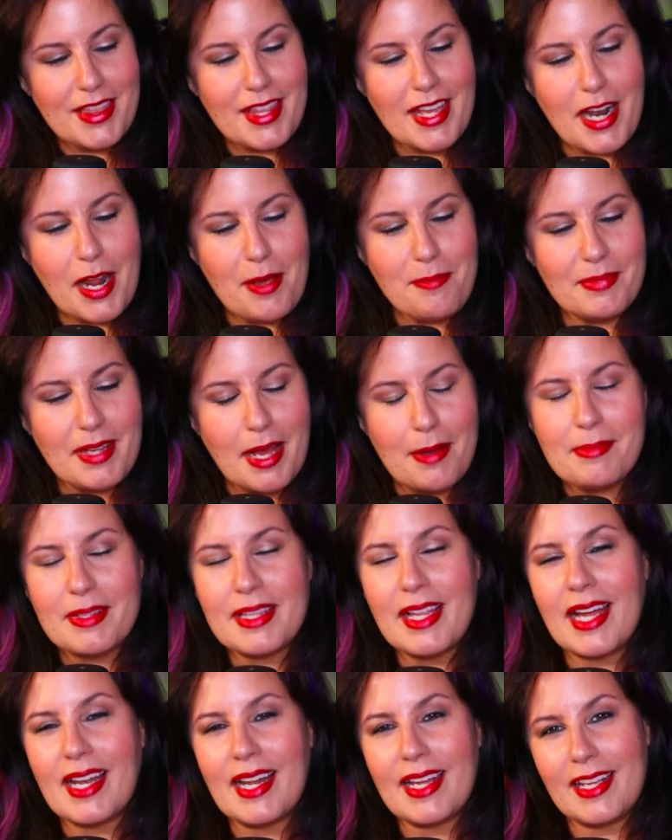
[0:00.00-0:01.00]
That I'm
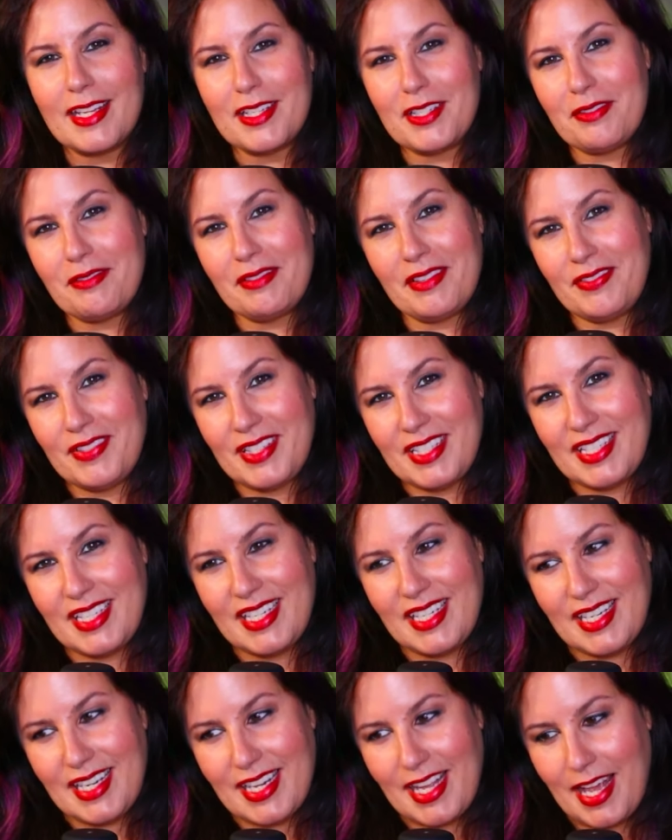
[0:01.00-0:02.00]
glad I get to
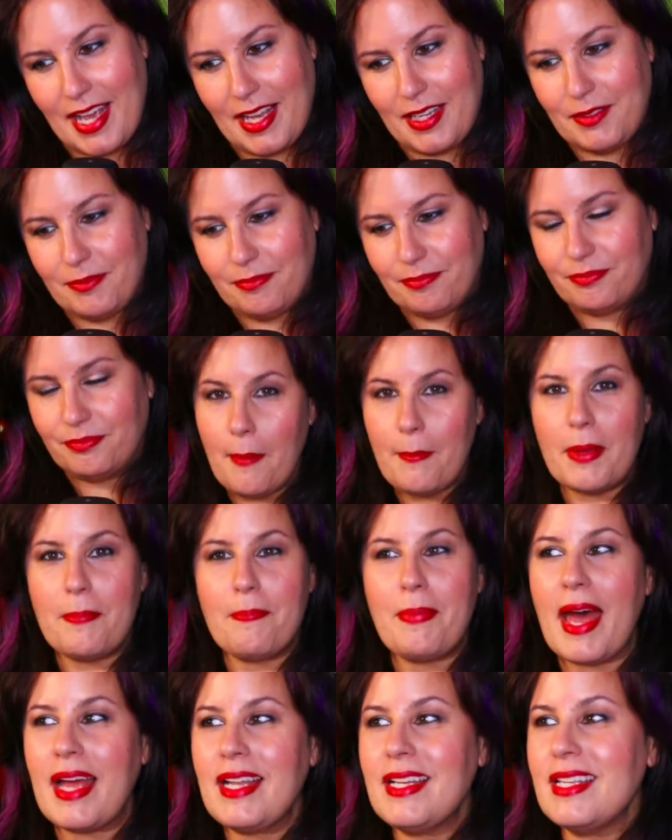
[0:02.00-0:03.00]
revisit it again.
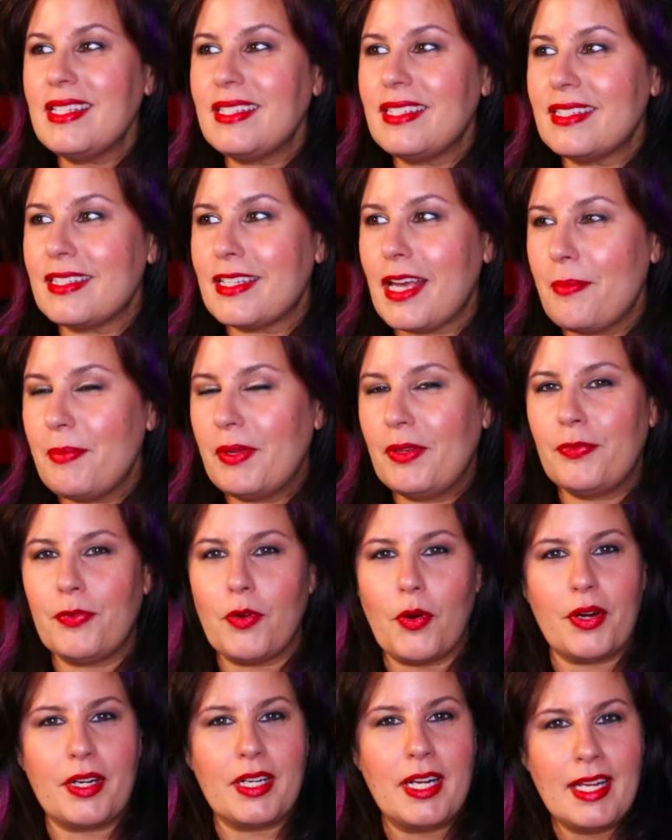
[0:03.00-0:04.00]
But badness is coming
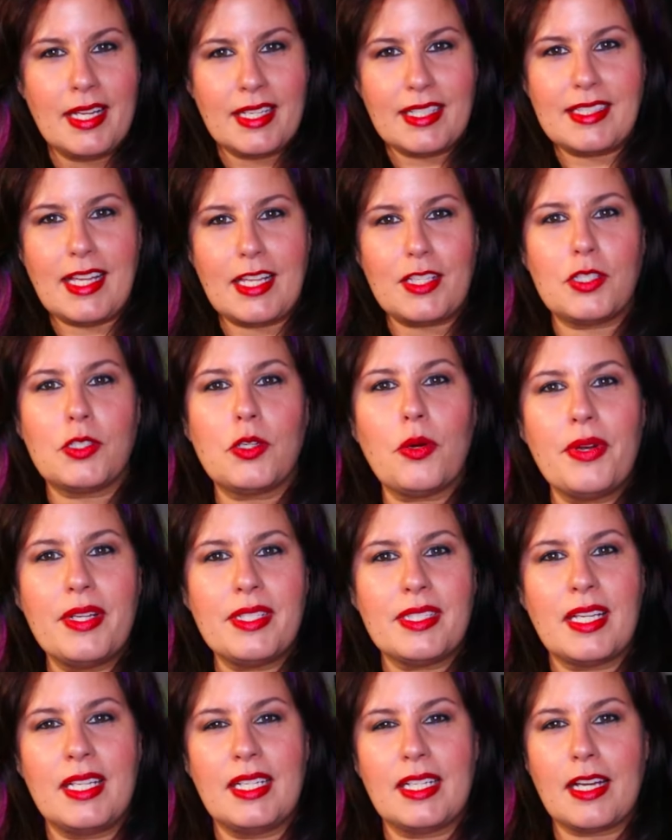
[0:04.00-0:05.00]
forward. Because that
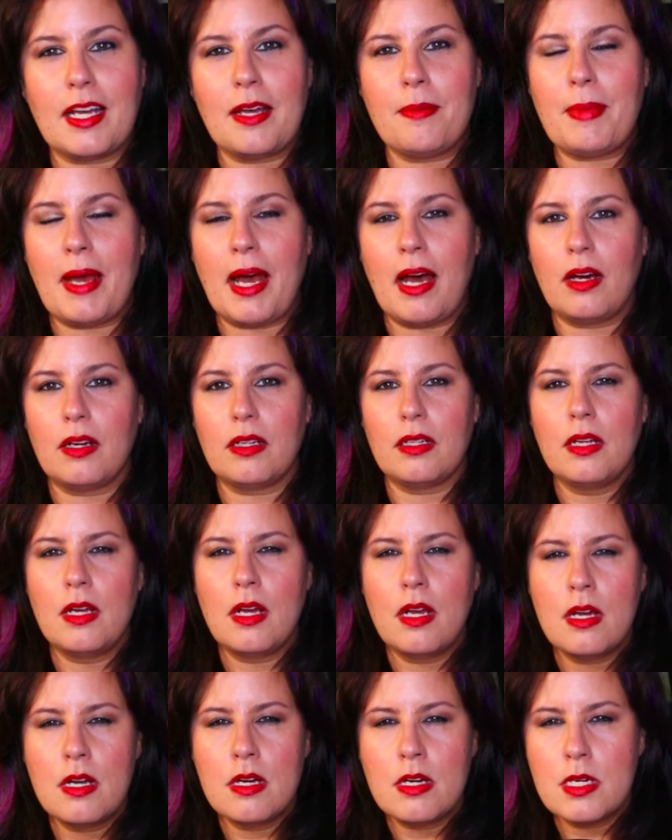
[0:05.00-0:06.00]
story's going to come out.
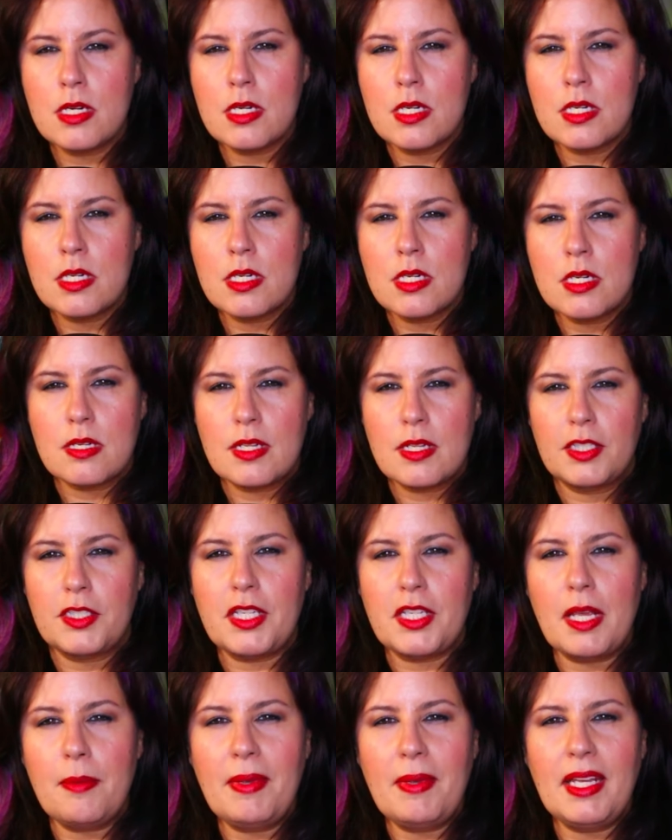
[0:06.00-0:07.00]

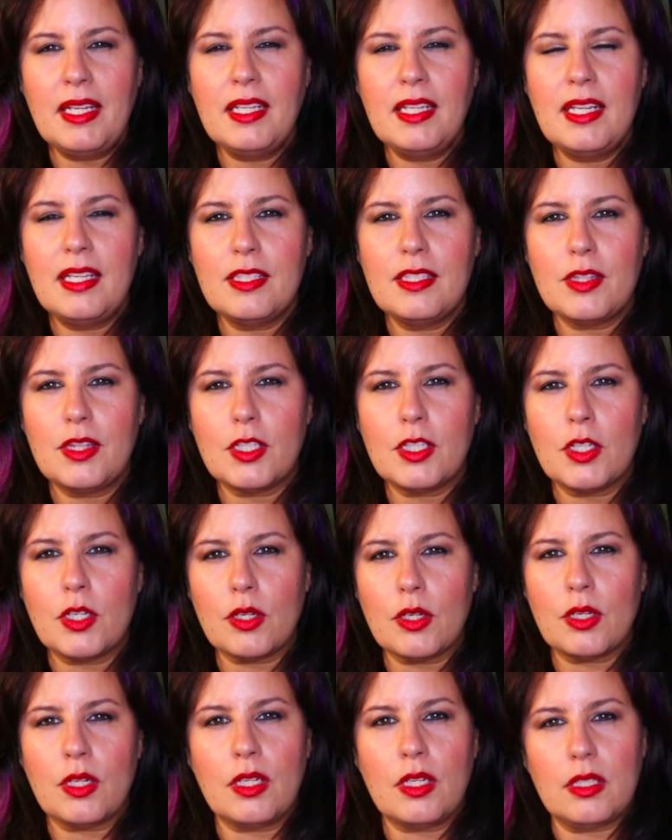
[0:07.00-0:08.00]
Jamie and the
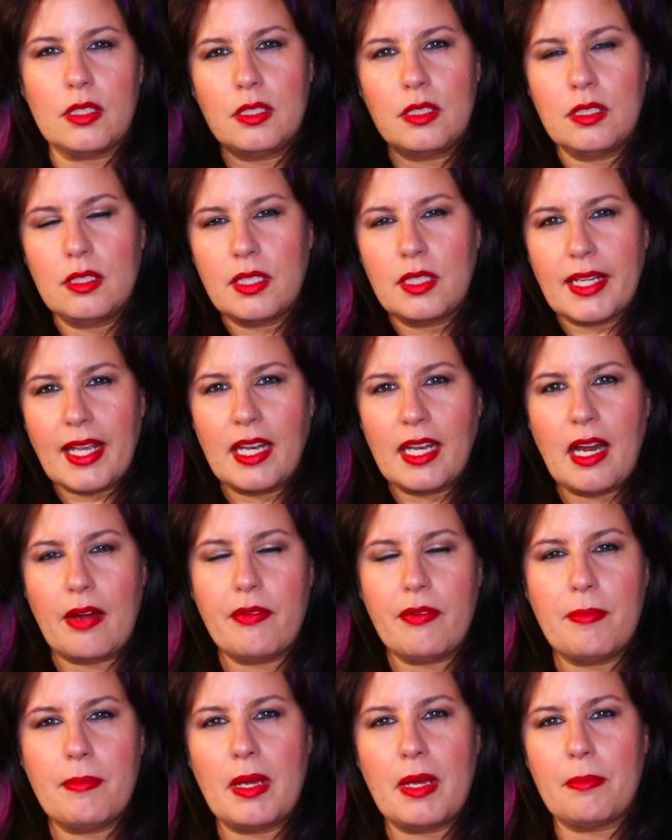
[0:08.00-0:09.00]
girl,
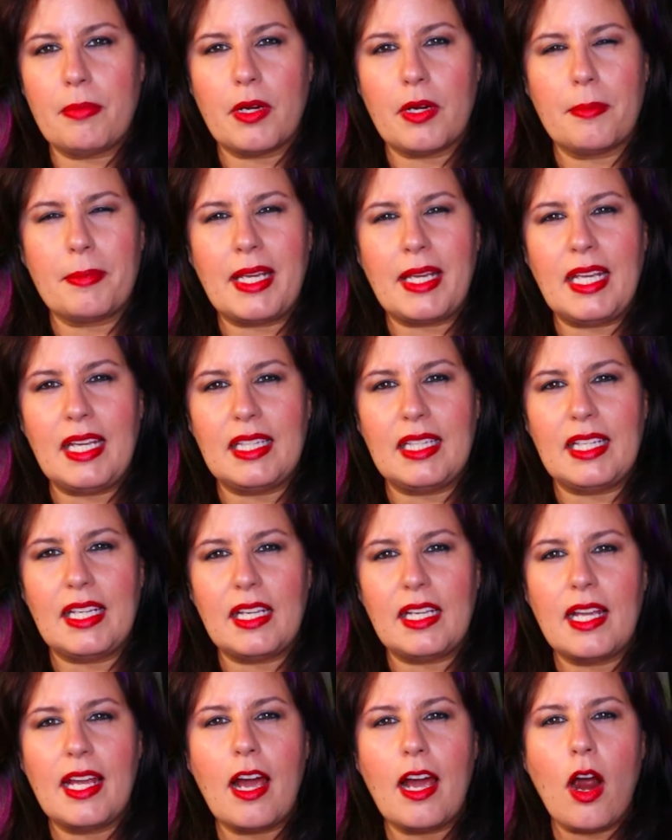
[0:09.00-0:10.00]
cannot remember him.
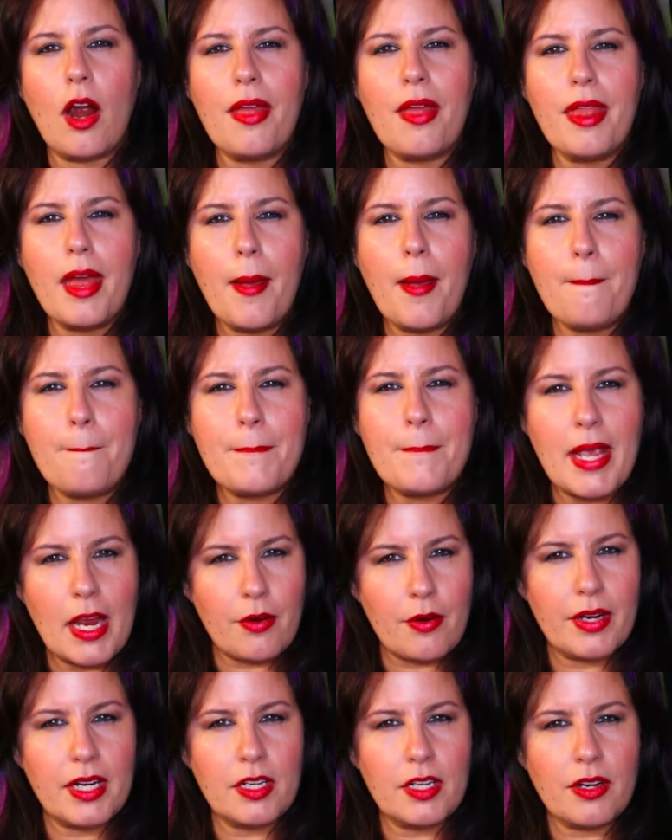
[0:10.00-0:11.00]
Keely, are they
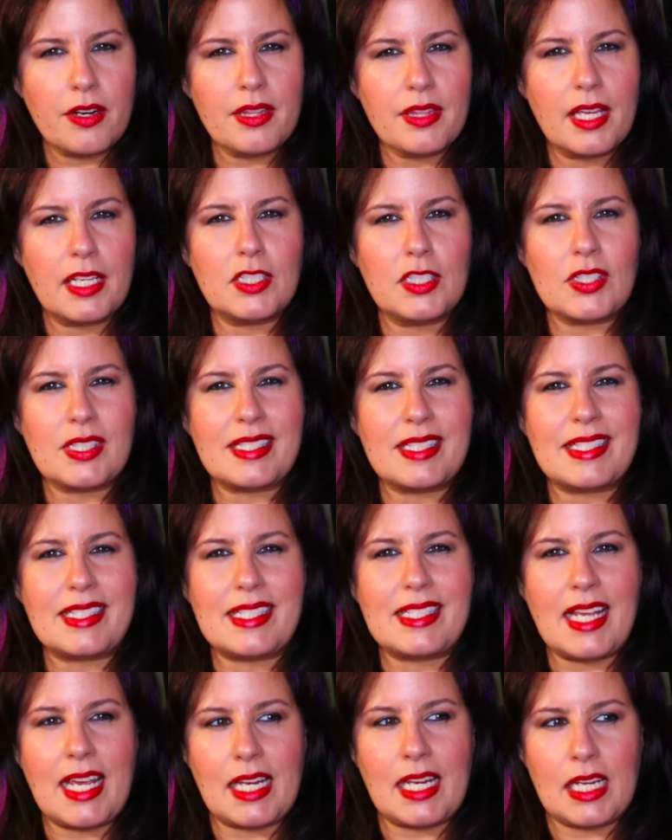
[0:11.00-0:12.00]
married or are they just
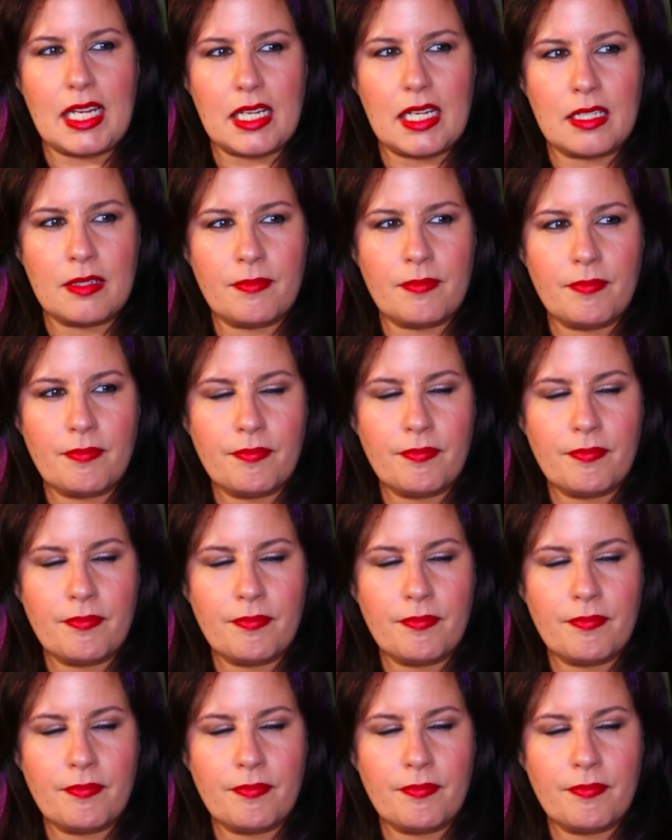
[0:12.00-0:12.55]
dating?